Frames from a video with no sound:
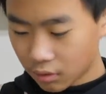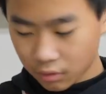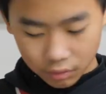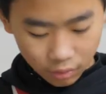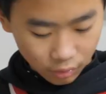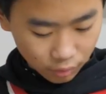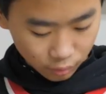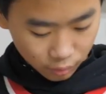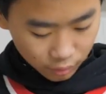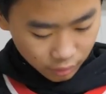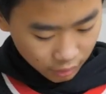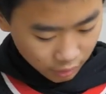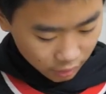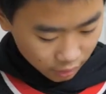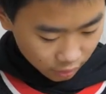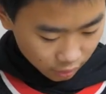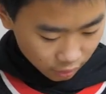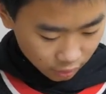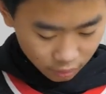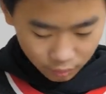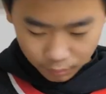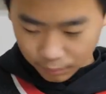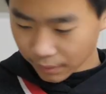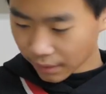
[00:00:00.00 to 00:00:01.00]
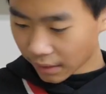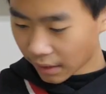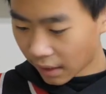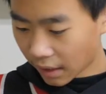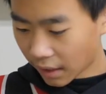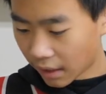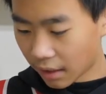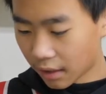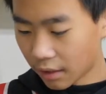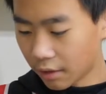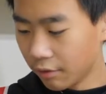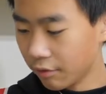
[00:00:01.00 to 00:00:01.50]
So here we
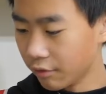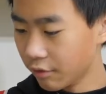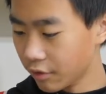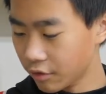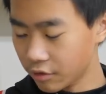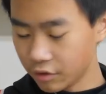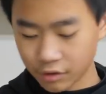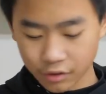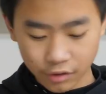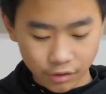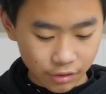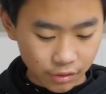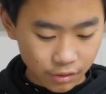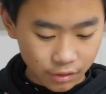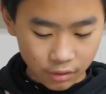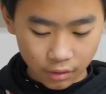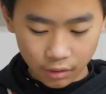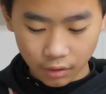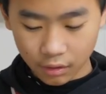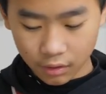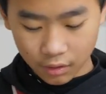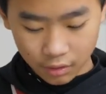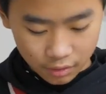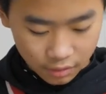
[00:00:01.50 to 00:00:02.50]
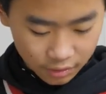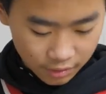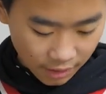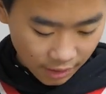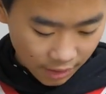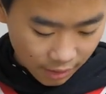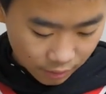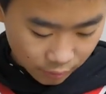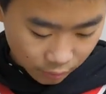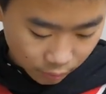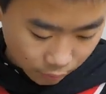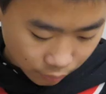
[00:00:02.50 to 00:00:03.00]
have the
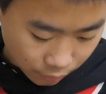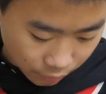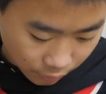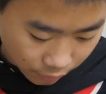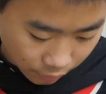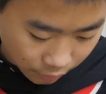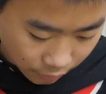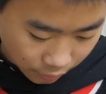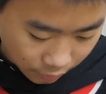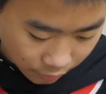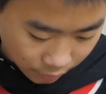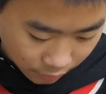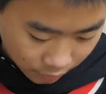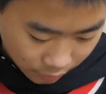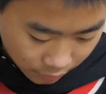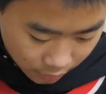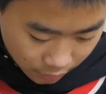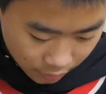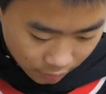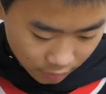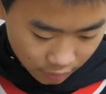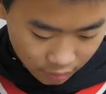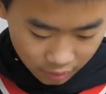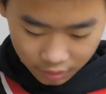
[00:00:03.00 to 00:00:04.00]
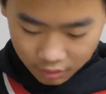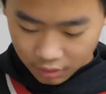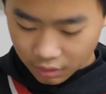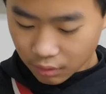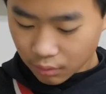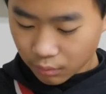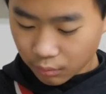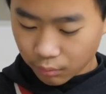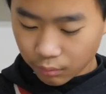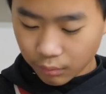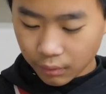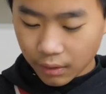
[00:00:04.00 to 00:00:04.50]
stand holder.
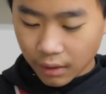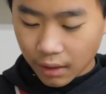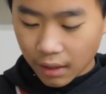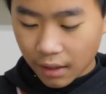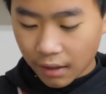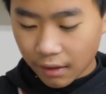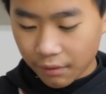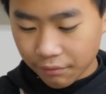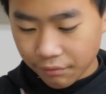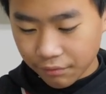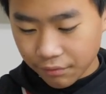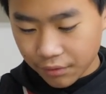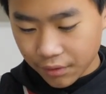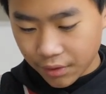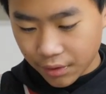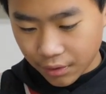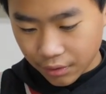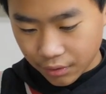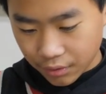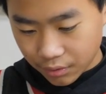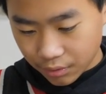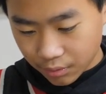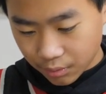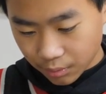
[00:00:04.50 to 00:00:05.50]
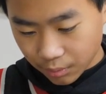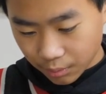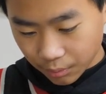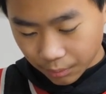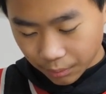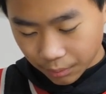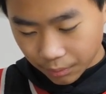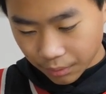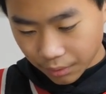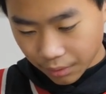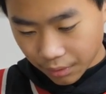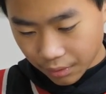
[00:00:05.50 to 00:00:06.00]
We have the
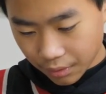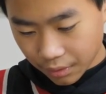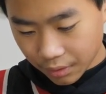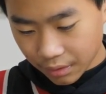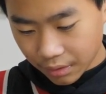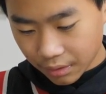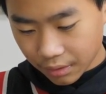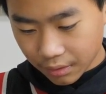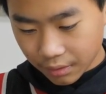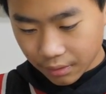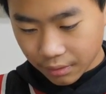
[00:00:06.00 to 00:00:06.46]
sword,